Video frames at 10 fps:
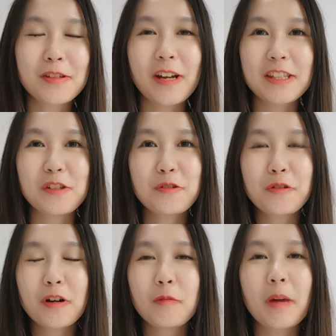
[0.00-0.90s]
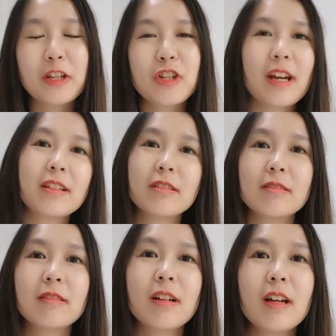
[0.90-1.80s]
So as usual, my
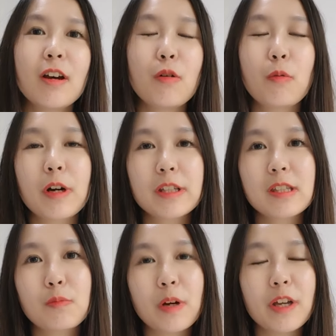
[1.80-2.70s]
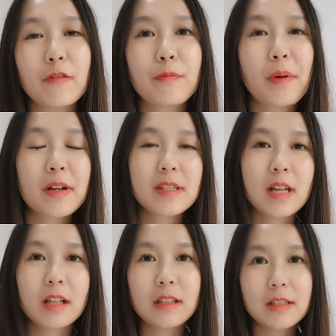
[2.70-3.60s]
channel works with
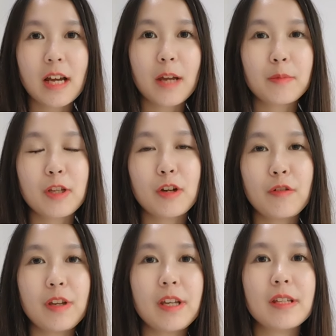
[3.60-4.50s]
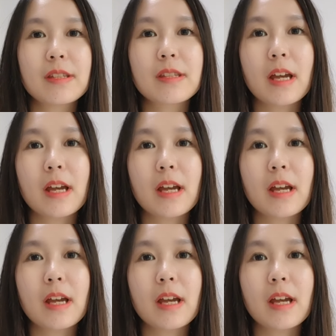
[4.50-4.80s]
personality type theories,